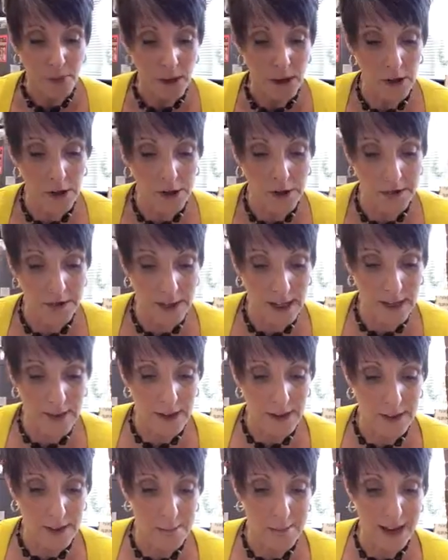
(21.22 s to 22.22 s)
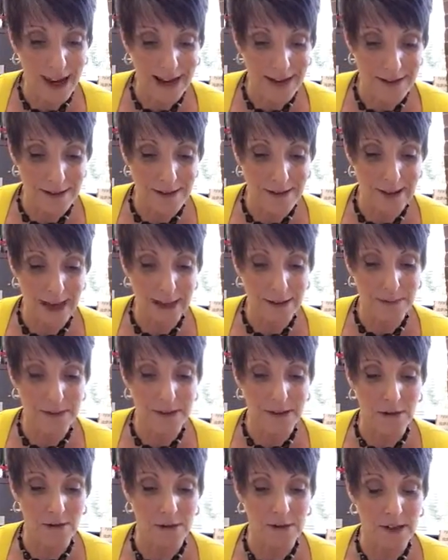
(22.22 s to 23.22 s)
you're going to see that the base
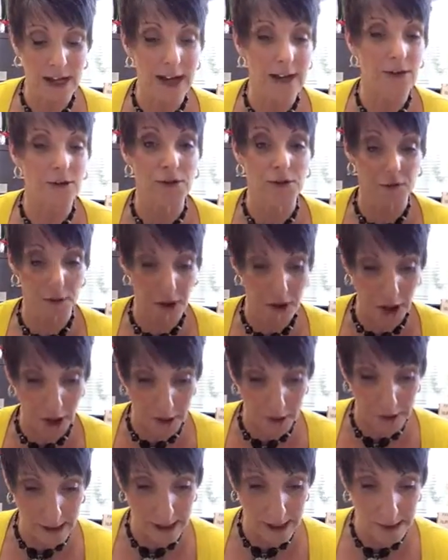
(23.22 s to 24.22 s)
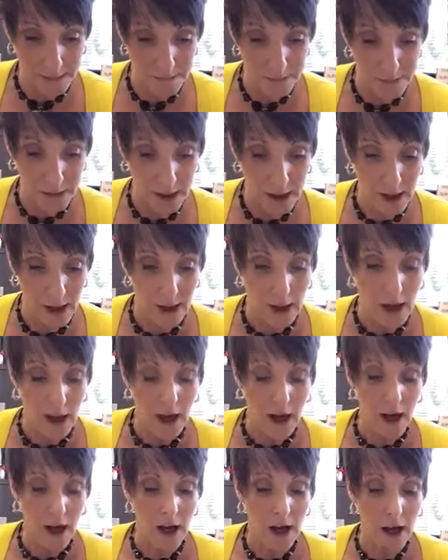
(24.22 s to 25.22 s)
assessments on standards for learning,
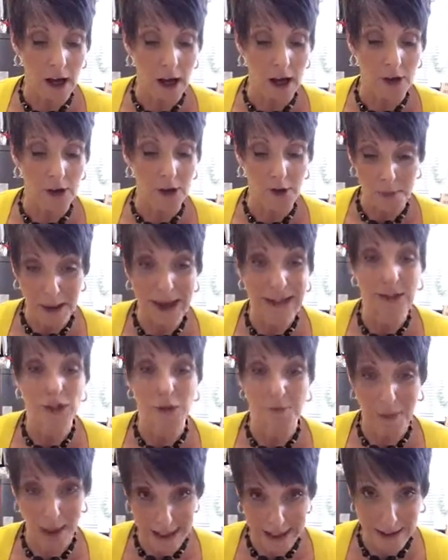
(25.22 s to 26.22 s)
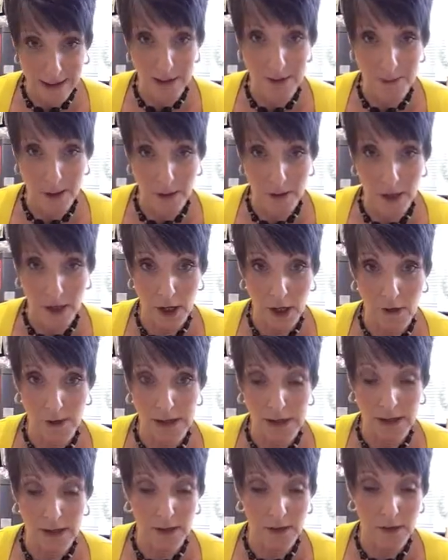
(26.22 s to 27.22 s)
you base them on the
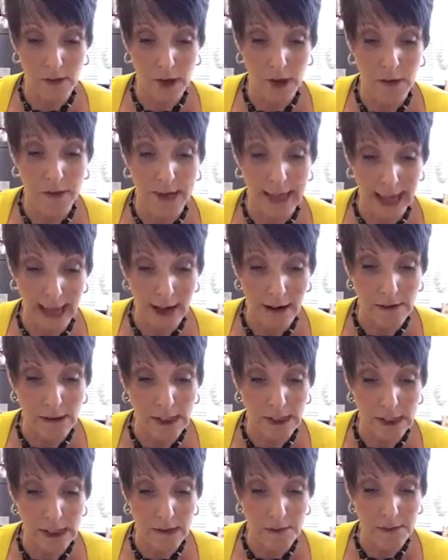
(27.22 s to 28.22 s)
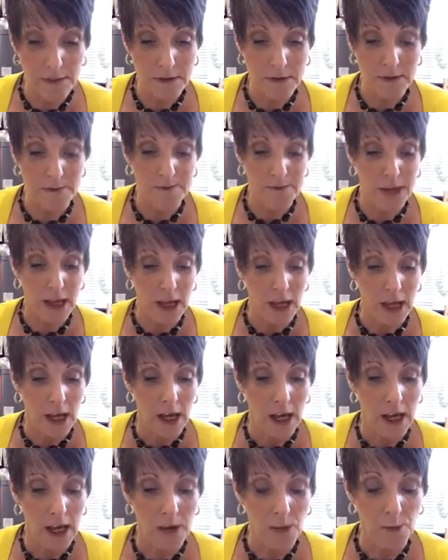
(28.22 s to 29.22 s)
learning outcomes.
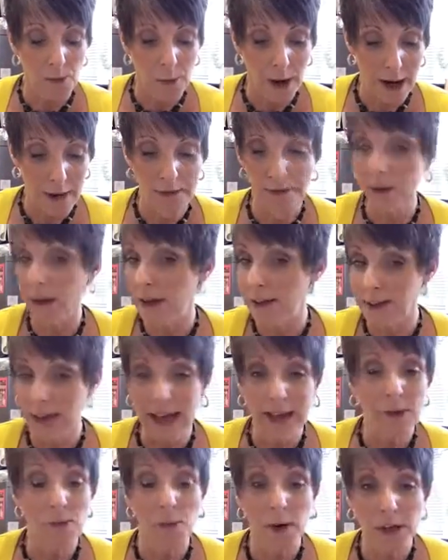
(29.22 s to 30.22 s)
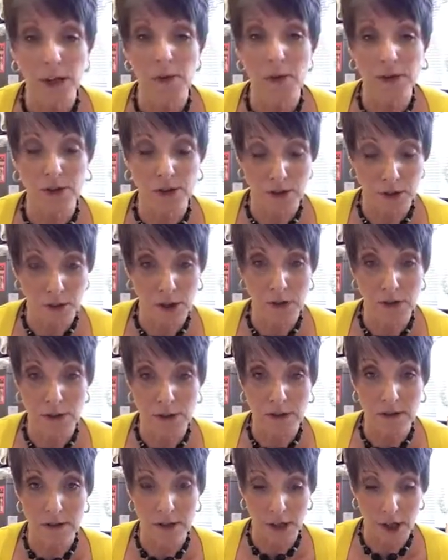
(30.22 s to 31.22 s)
Exactly what you want your
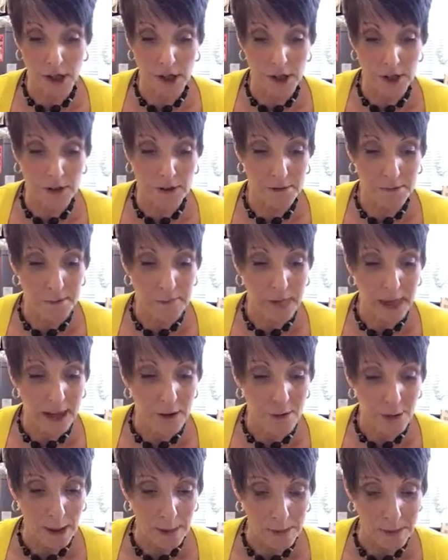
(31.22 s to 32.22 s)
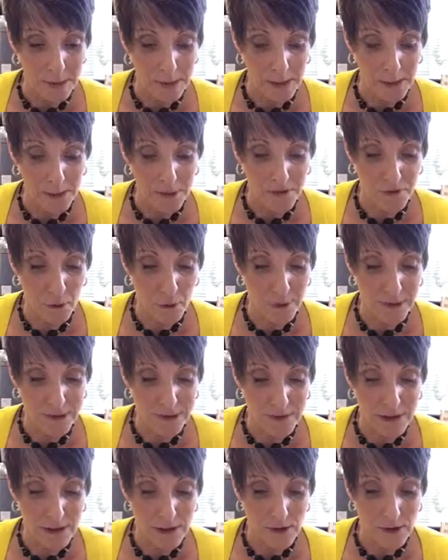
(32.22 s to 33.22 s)
students to learn, represent
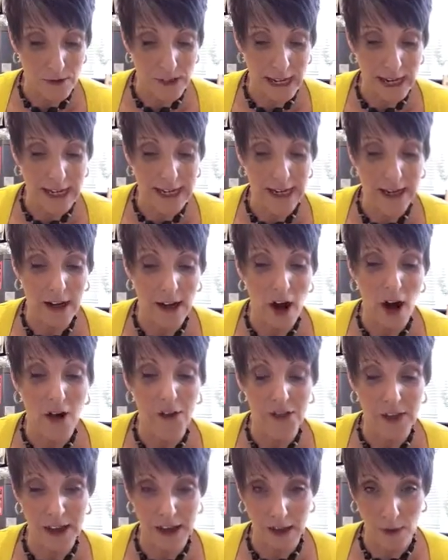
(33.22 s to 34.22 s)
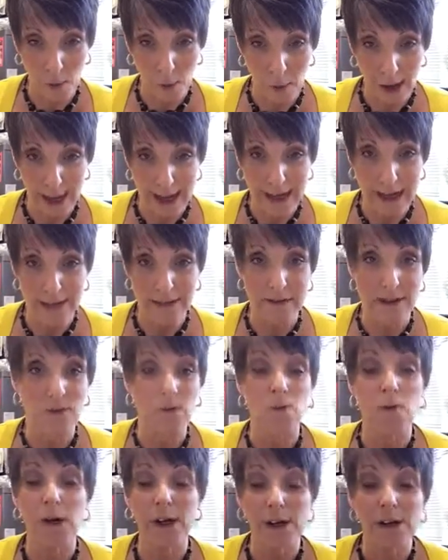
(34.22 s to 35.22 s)
performance of understanding in authentic ways,
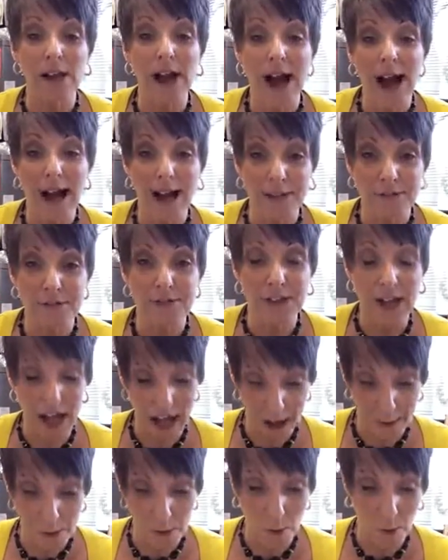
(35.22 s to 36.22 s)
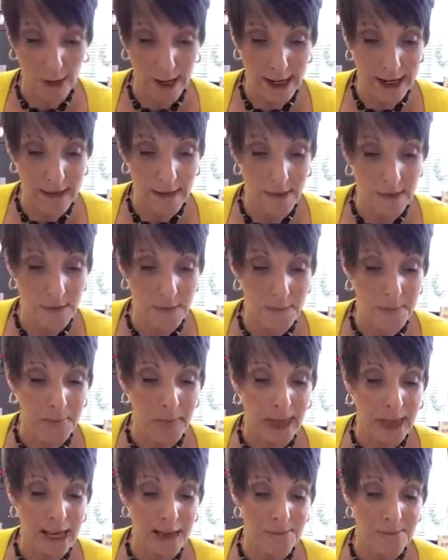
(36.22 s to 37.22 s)
in real life type ways,
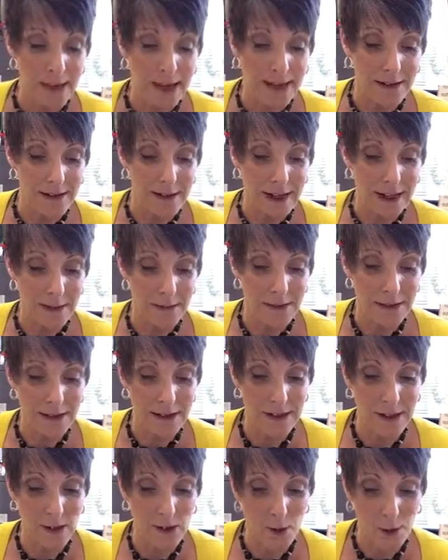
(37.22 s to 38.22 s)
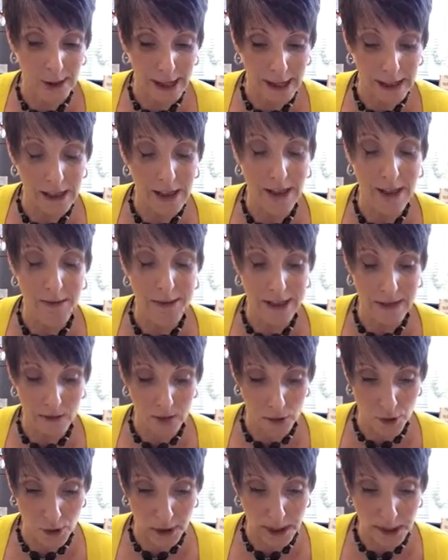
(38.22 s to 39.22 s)
embed assessments in curriculum and
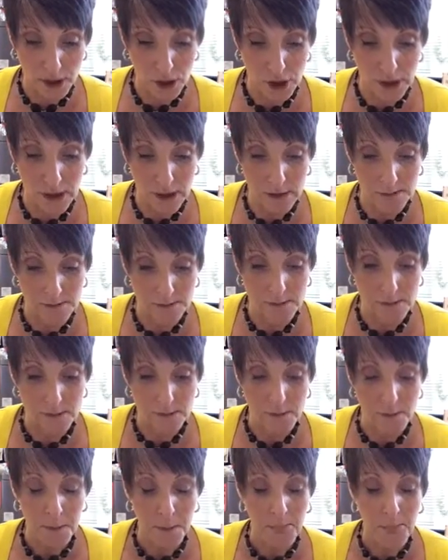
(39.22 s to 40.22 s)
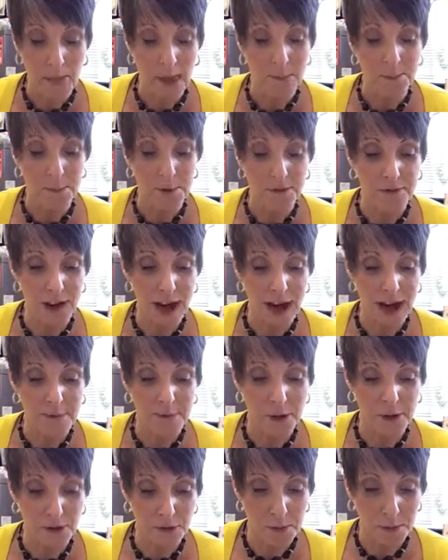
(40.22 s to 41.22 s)
instruction,
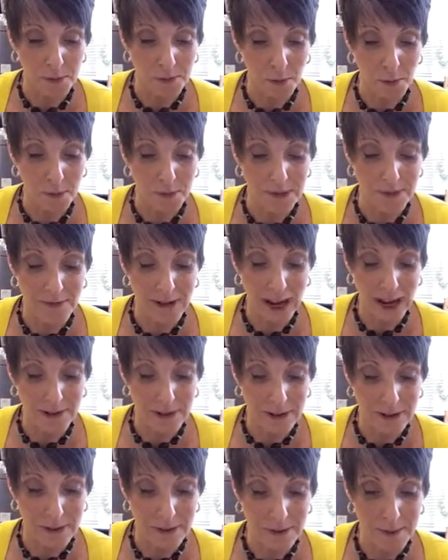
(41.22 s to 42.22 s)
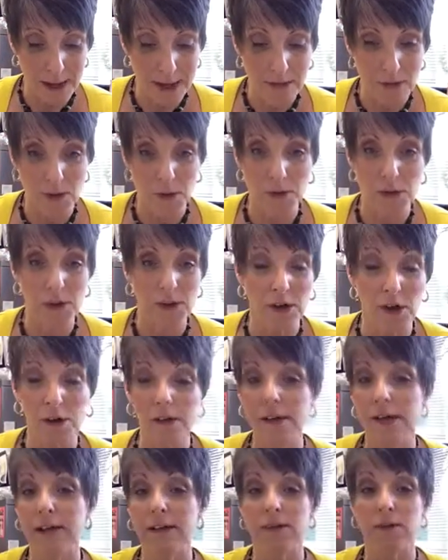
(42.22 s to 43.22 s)
provide multiple forms of evidence about student
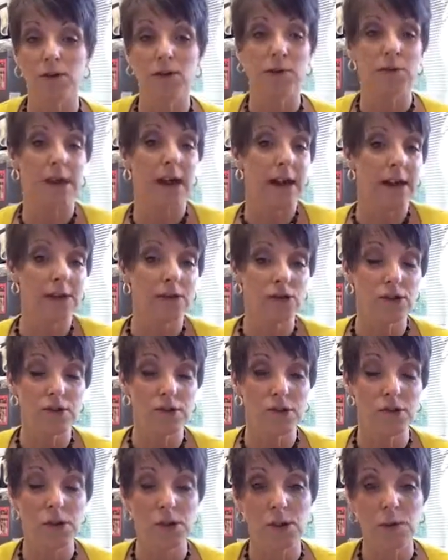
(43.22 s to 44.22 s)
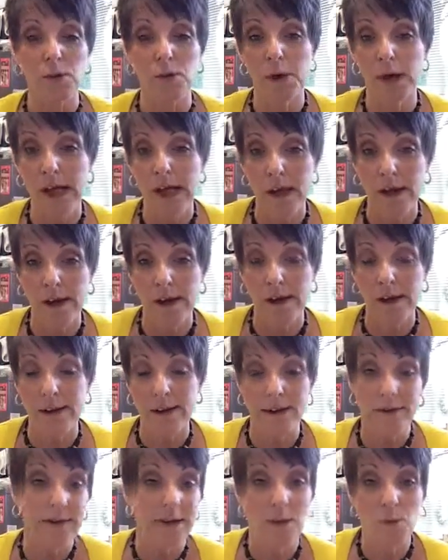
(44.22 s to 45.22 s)
learning, so you can't just do,
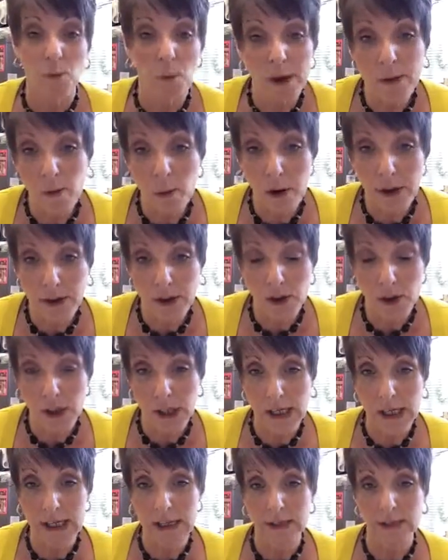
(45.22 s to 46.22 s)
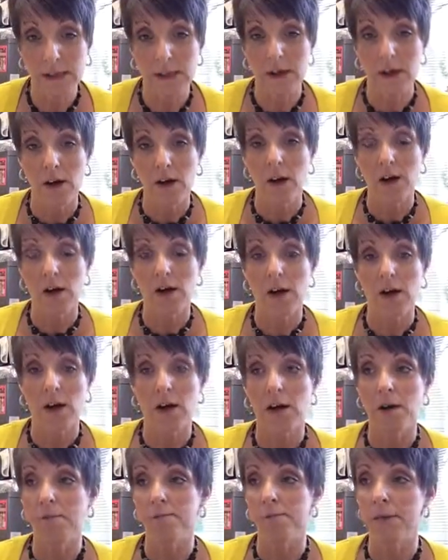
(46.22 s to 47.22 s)
let's say, one worksheet
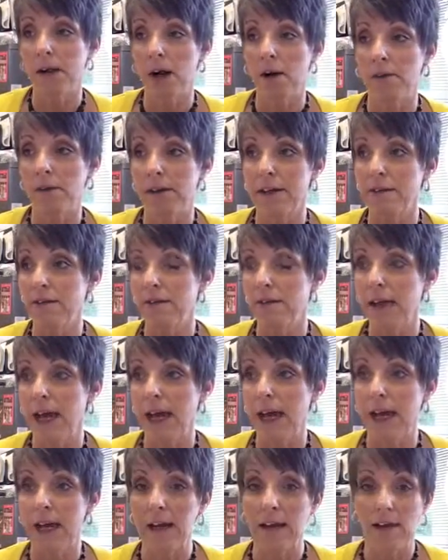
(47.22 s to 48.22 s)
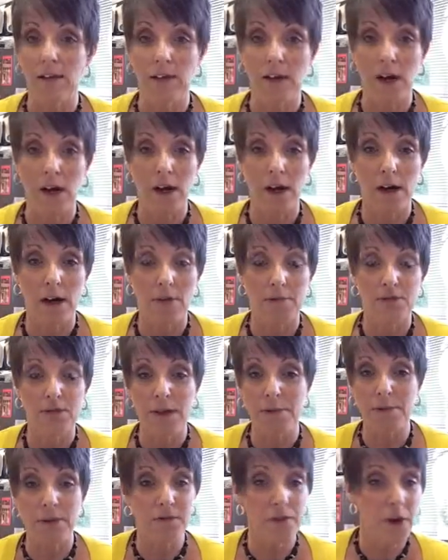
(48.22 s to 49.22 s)
on, let's say,
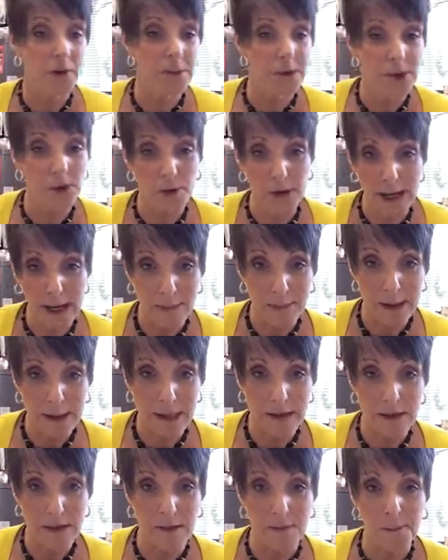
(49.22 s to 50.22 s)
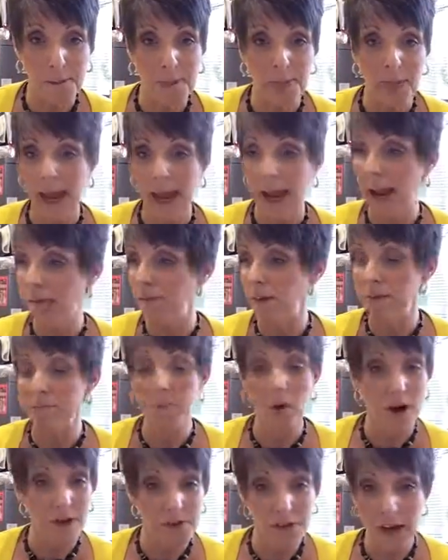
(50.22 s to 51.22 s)
subject-verb agreement, and then
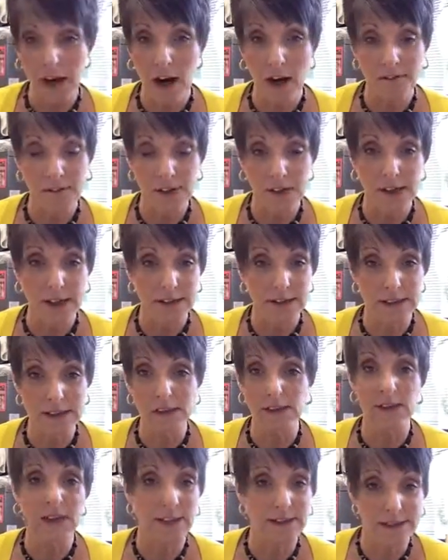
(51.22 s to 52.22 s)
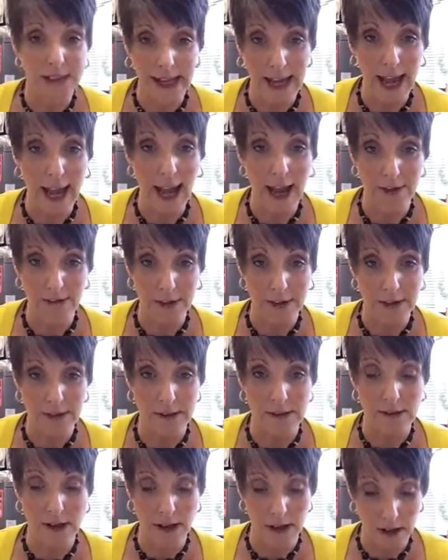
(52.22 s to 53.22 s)
mark that off the list as they have
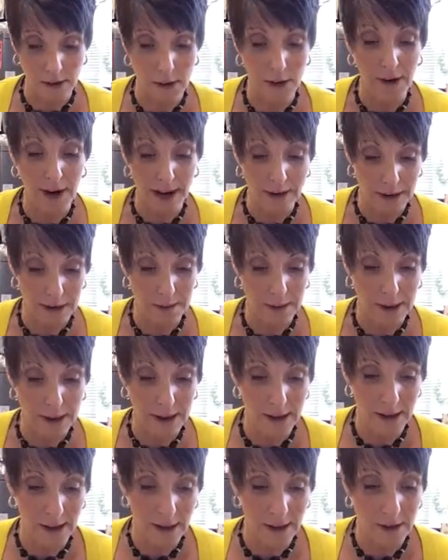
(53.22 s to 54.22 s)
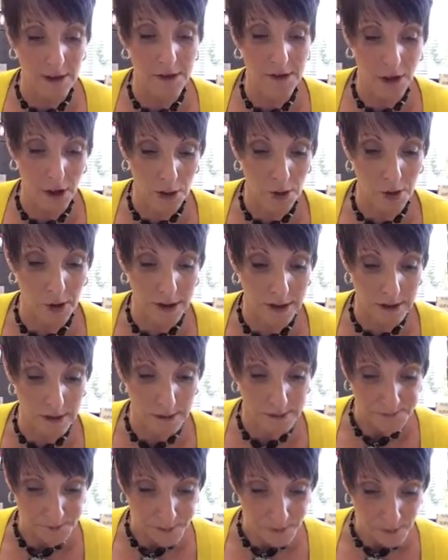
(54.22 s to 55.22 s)
it. There has to be numerous.